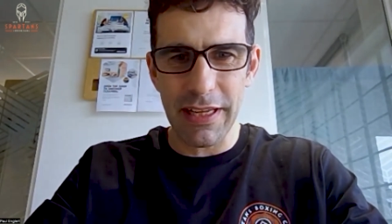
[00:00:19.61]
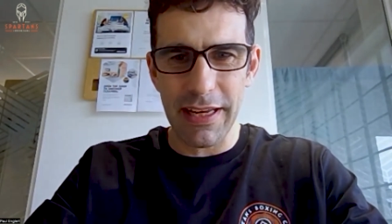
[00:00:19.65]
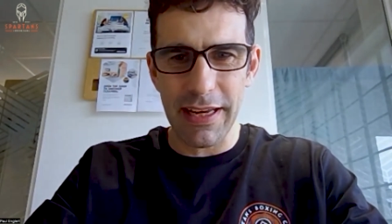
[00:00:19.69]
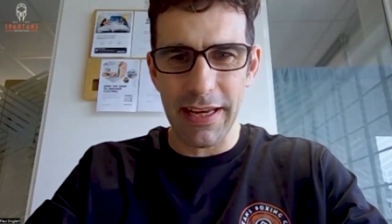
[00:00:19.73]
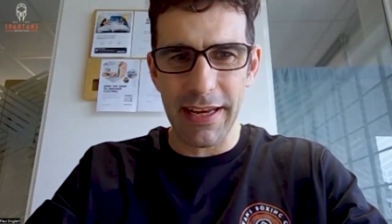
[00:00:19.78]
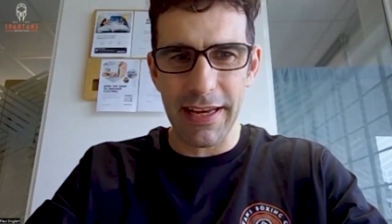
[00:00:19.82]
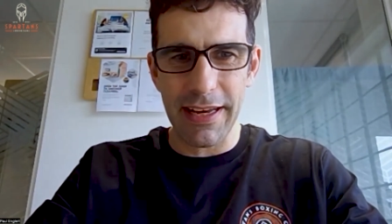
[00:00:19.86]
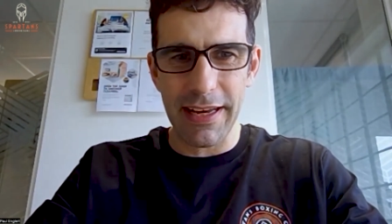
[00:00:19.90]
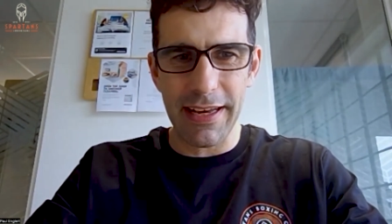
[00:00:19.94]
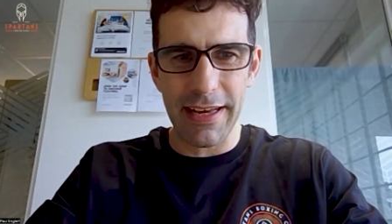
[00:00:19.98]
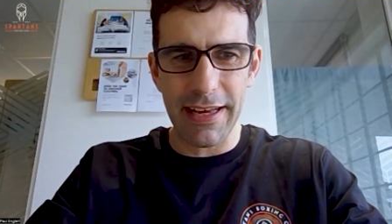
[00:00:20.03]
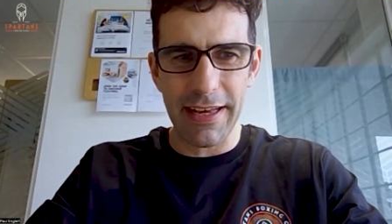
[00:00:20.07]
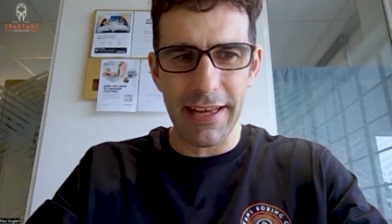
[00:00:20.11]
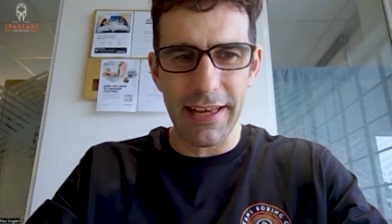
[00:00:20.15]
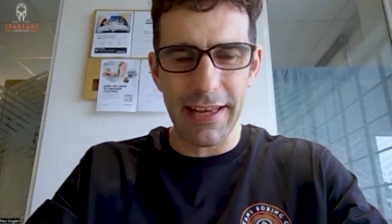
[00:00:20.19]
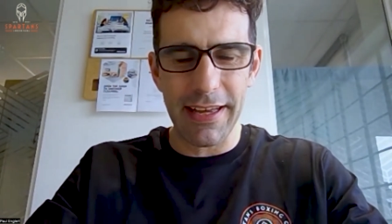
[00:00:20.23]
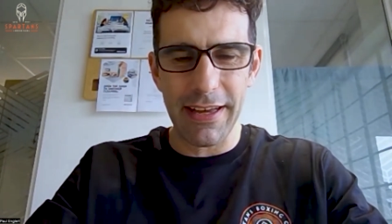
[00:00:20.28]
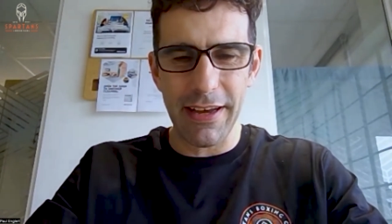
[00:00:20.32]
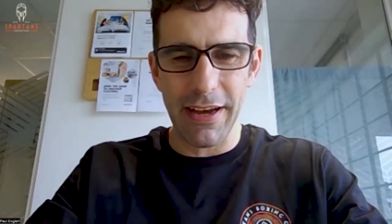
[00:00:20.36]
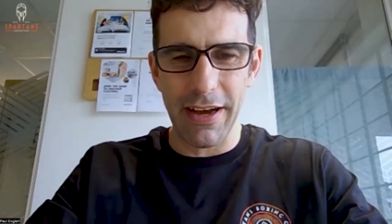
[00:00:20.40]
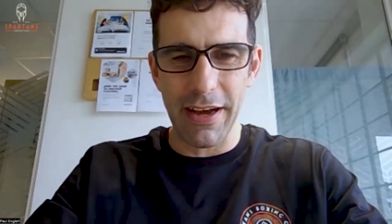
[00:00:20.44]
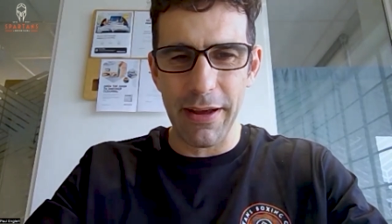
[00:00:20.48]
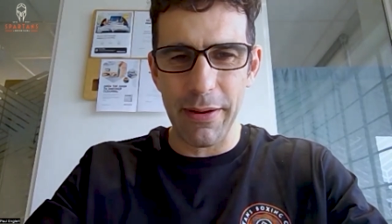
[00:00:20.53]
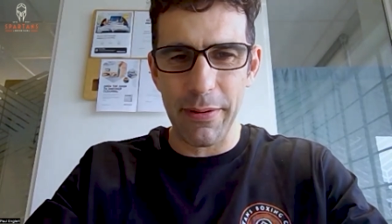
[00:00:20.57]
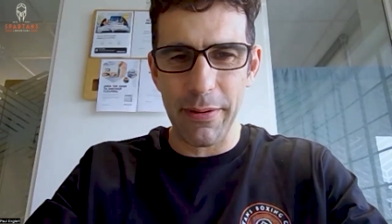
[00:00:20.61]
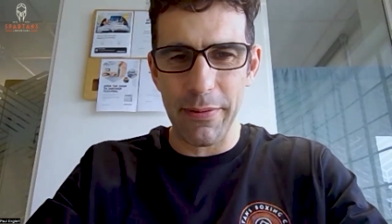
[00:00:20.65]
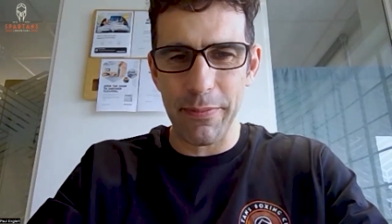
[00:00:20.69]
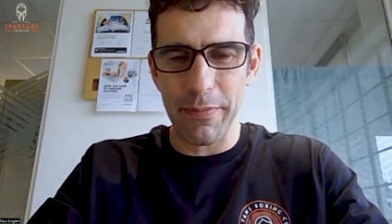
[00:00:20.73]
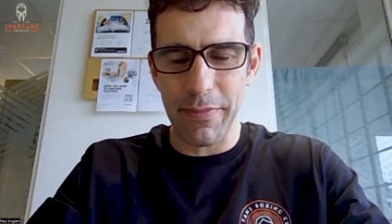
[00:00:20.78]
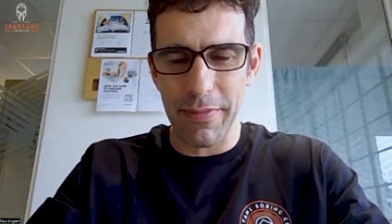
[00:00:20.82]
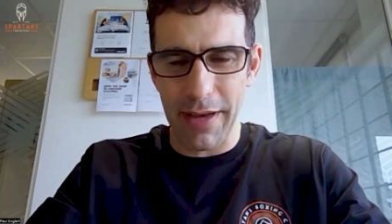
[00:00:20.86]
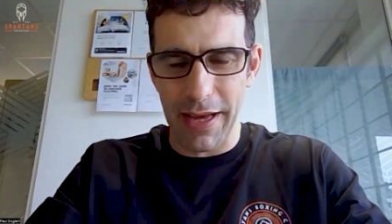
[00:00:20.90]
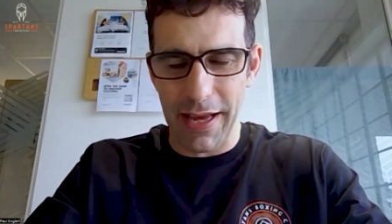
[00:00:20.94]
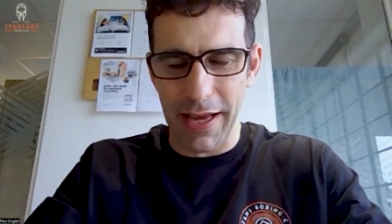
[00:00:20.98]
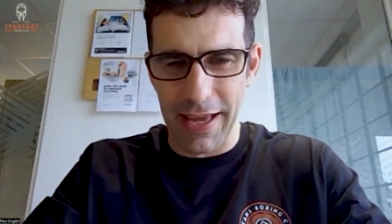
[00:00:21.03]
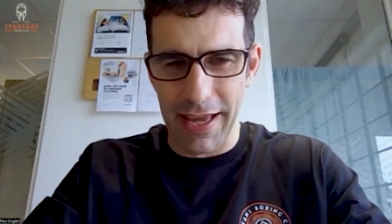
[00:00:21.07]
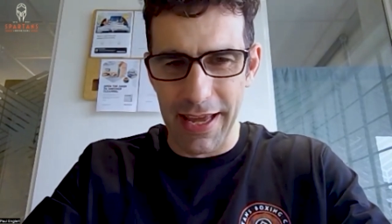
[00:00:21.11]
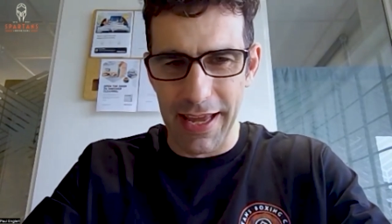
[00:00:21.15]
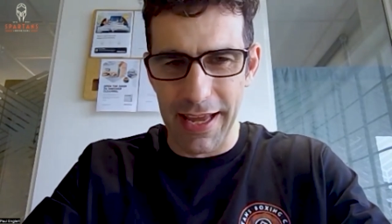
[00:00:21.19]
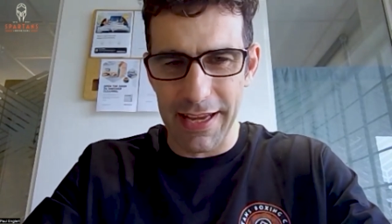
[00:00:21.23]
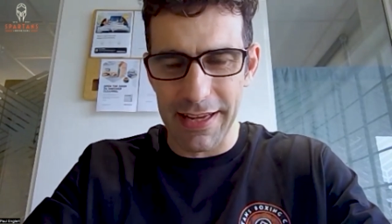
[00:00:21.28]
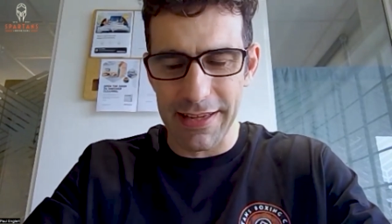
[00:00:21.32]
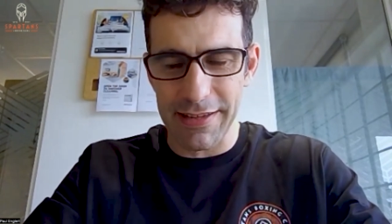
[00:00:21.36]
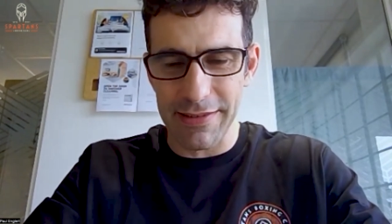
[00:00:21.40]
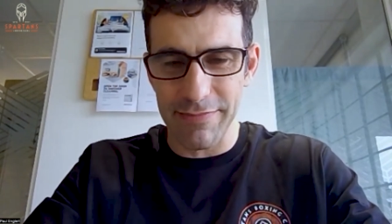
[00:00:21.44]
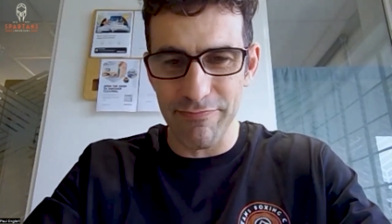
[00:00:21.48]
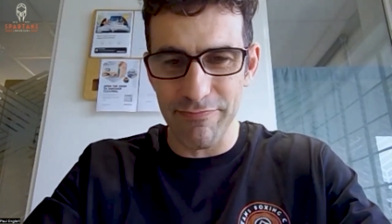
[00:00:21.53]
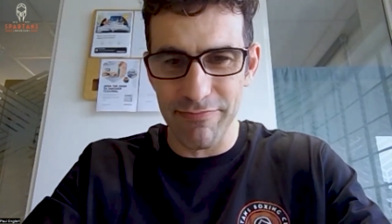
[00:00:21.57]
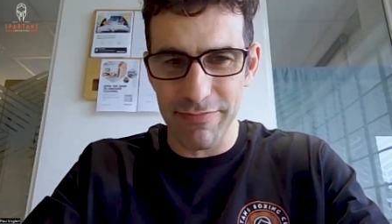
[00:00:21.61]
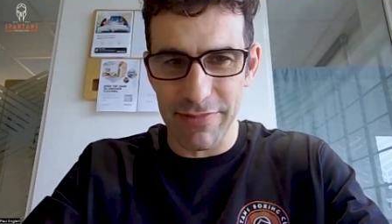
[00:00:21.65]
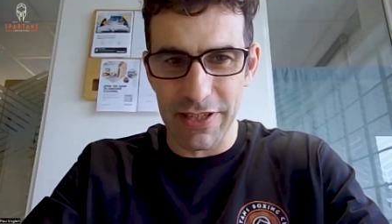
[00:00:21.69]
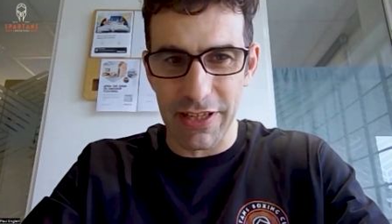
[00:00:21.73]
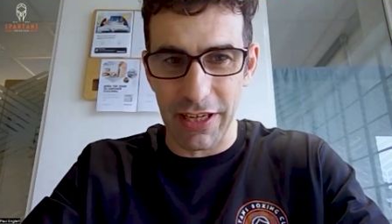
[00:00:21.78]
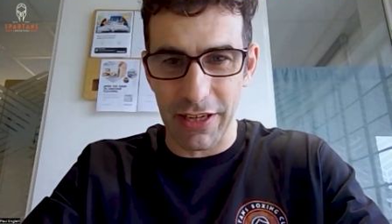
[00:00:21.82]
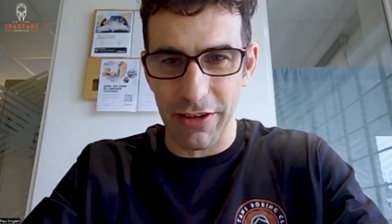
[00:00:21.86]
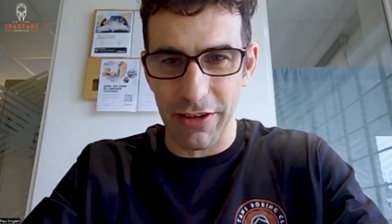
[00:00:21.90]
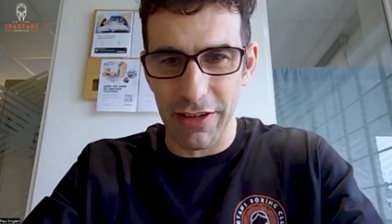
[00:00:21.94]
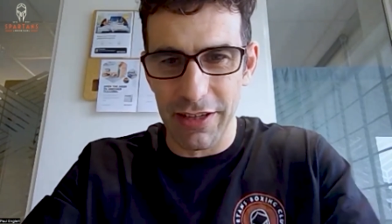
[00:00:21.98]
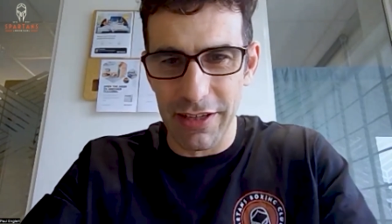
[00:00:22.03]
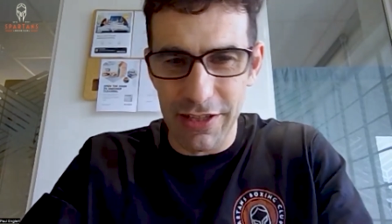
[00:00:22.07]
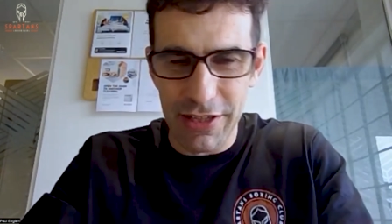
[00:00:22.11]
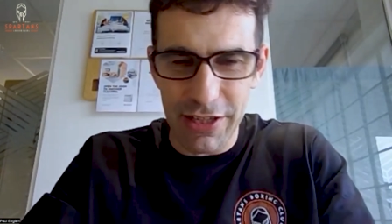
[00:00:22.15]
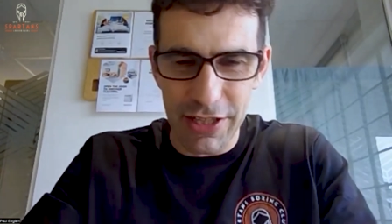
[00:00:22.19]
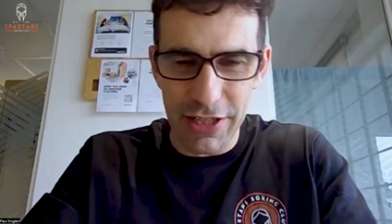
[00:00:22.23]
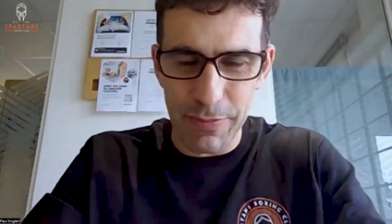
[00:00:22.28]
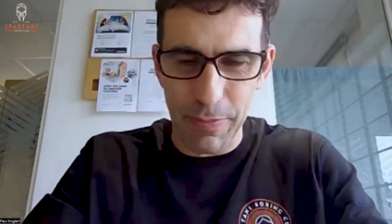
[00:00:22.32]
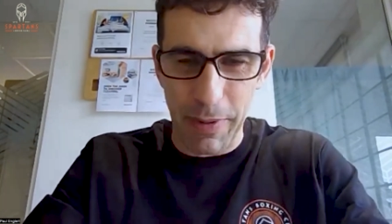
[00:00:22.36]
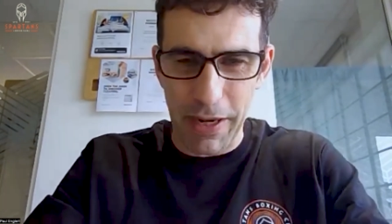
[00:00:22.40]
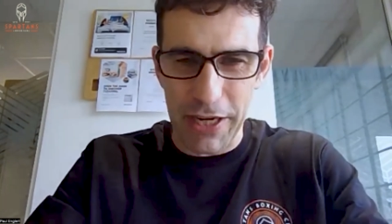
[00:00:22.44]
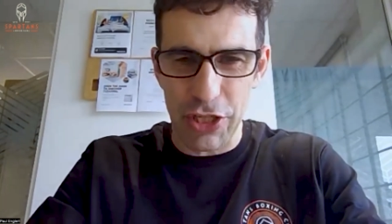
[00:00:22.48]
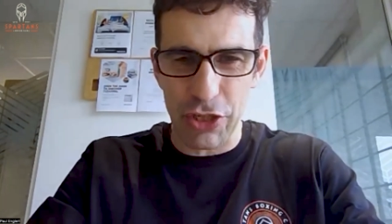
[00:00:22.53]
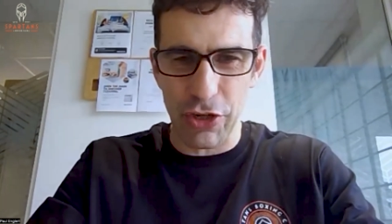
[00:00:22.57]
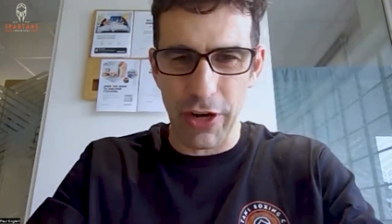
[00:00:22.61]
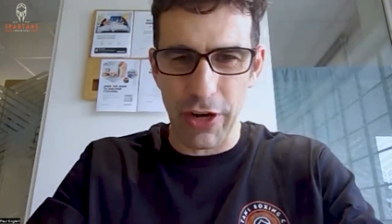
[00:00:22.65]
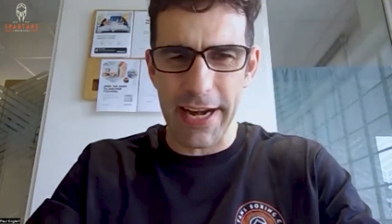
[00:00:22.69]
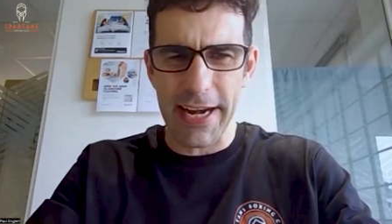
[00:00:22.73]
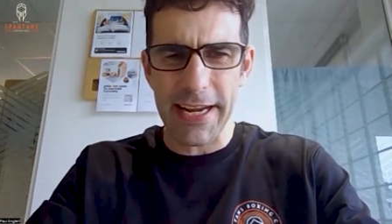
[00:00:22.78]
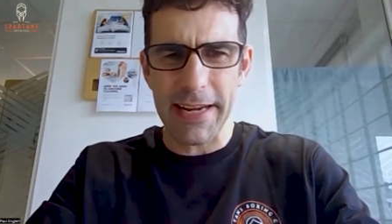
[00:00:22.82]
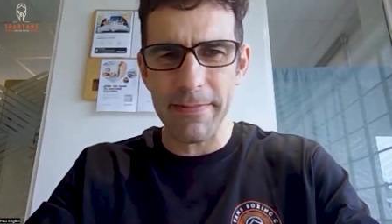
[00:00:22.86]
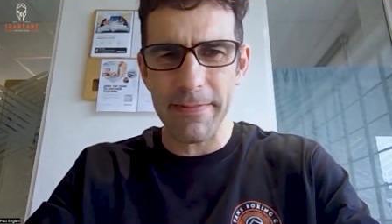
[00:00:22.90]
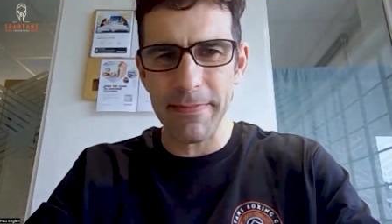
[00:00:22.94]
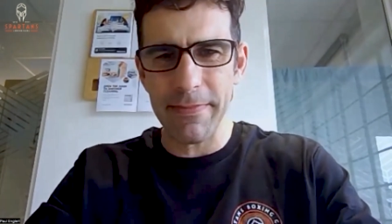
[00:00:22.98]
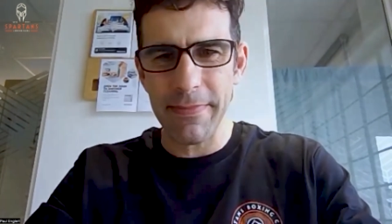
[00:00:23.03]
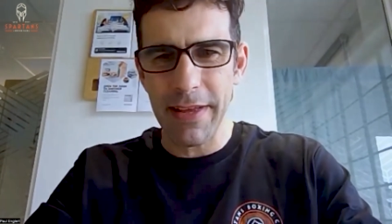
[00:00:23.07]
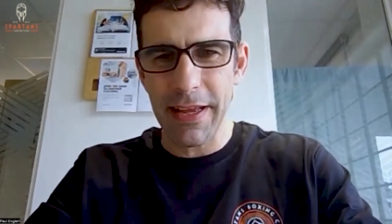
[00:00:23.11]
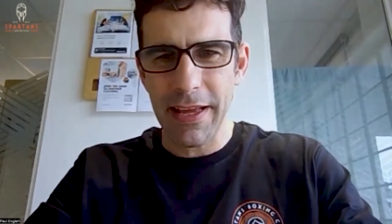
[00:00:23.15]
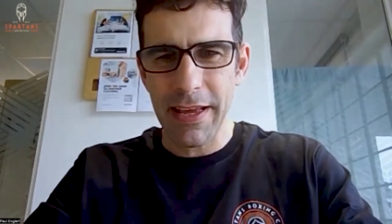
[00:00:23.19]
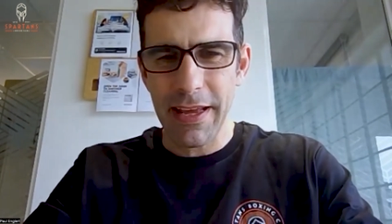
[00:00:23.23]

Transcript: I'm a psychologist by training.